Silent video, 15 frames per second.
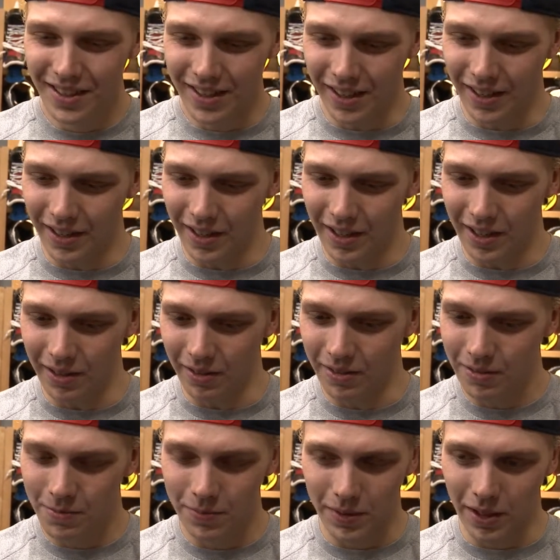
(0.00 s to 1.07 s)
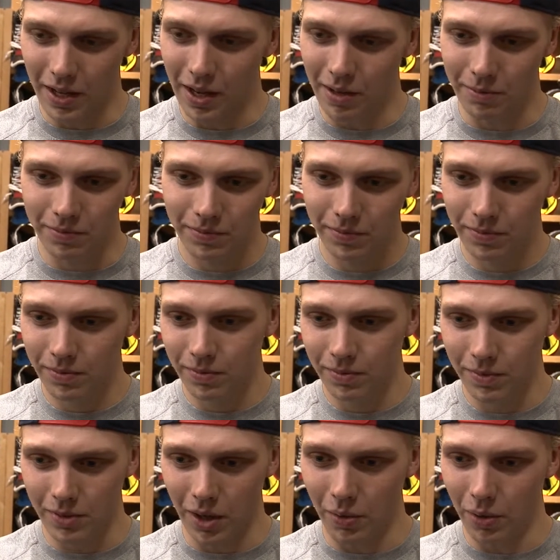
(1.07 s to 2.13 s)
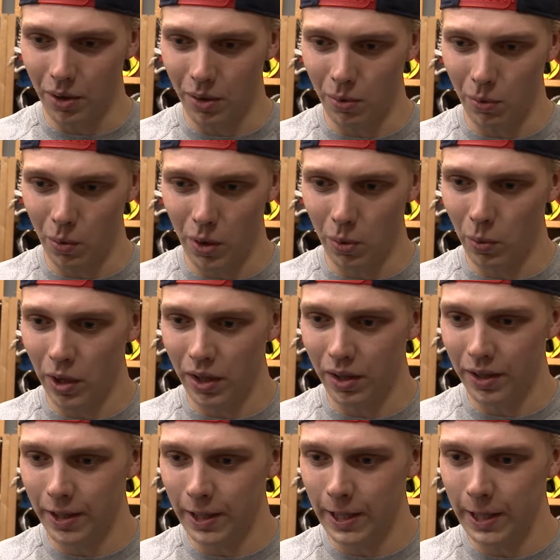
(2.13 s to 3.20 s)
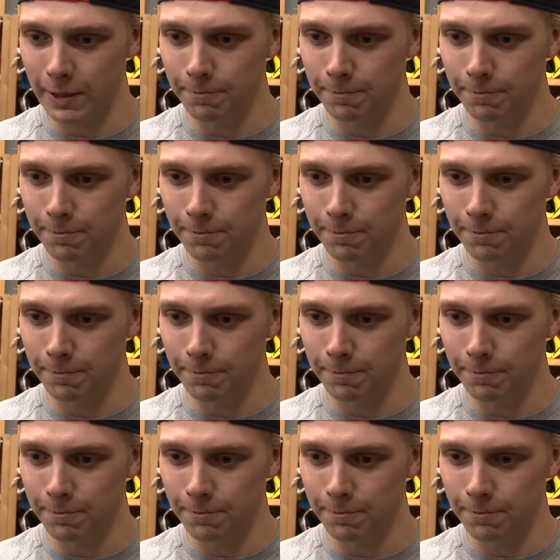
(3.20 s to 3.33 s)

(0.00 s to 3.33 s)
and everything went well, and